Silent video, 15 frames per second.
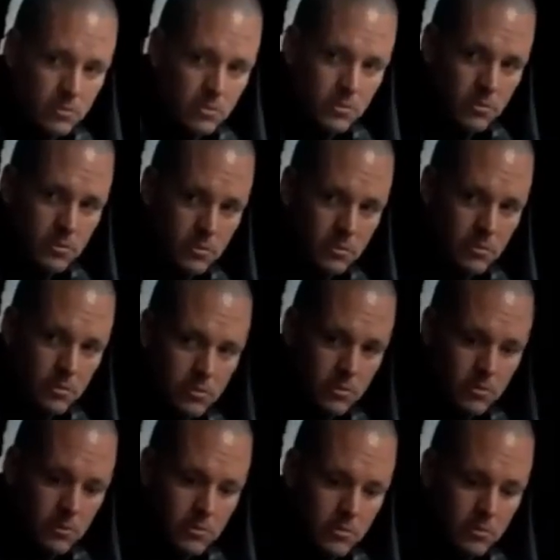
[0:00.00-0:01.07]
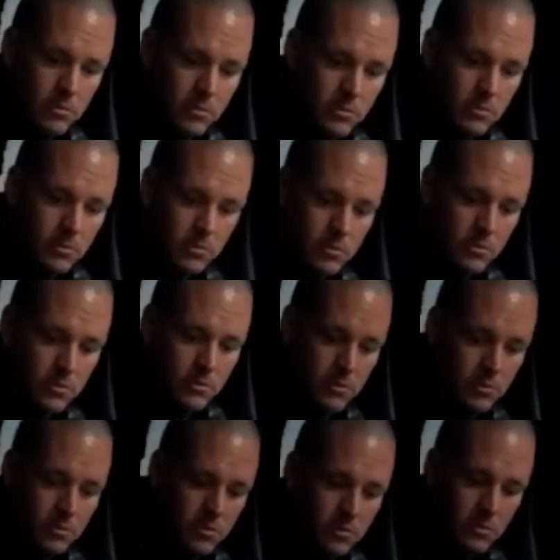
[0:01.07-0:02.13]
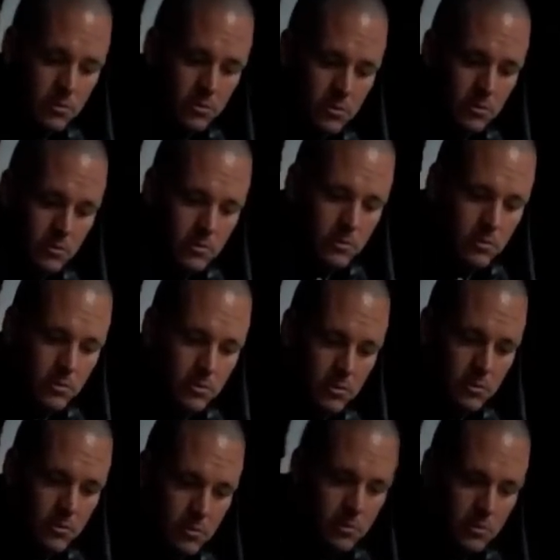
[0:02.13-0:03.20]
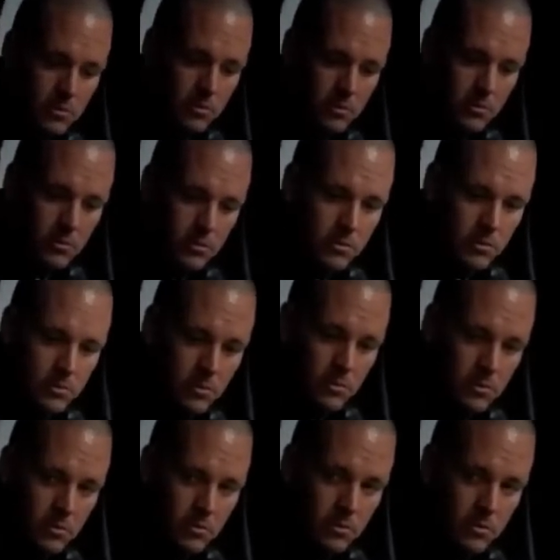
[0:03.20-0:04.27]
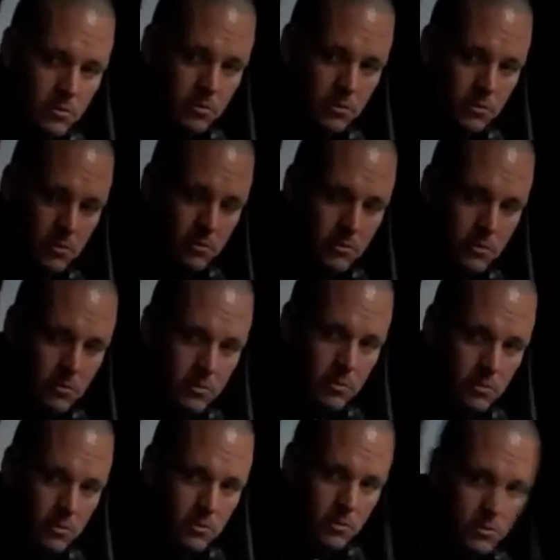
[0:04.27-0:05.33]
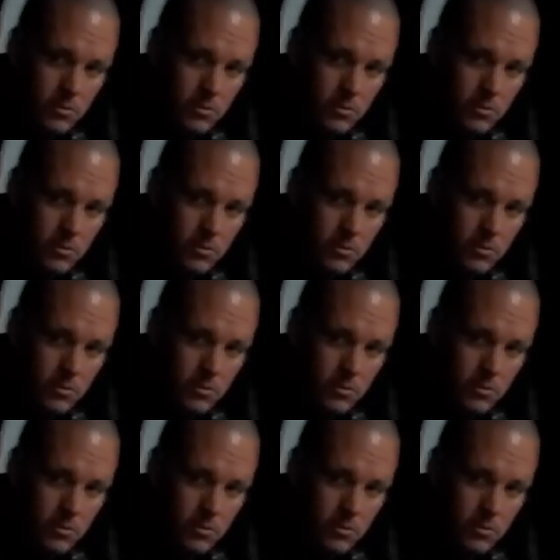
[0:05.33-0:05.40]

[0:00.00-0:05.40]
[no speech]